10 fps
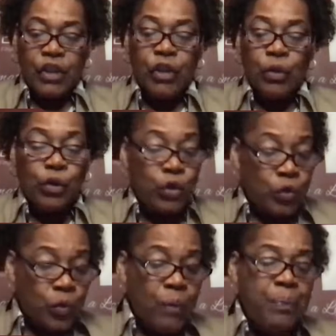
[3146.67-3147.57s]
so
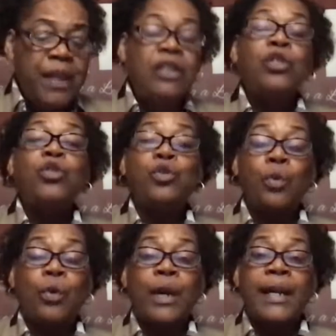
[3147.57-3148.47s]
you will be
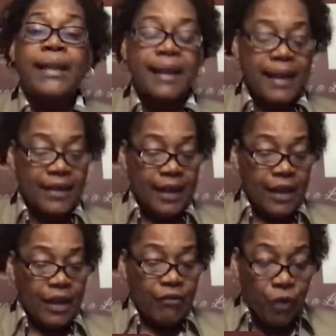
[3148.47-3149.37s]
destroyed
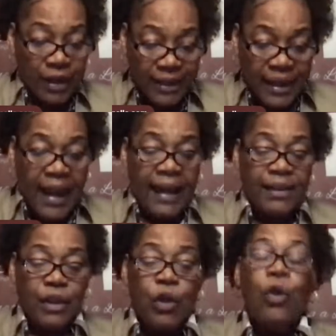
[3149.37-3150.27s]
for
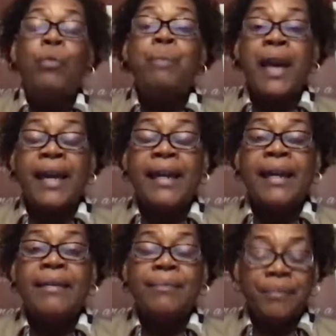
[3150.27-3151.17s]
not
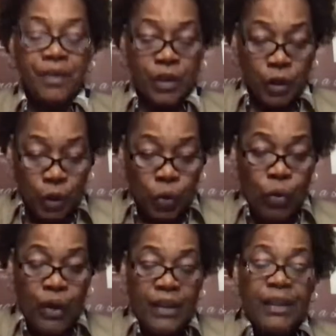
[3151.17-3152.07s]
obeying the
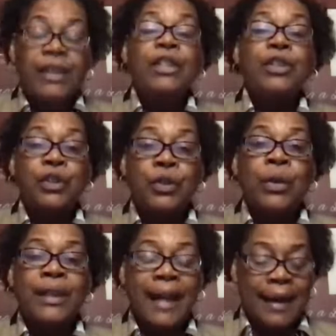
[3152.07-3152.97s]
Lord
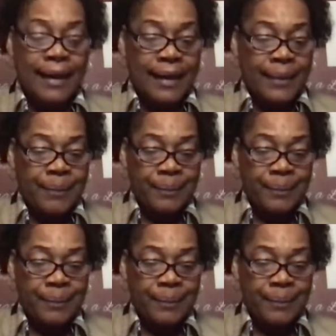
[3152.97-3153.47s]
your God.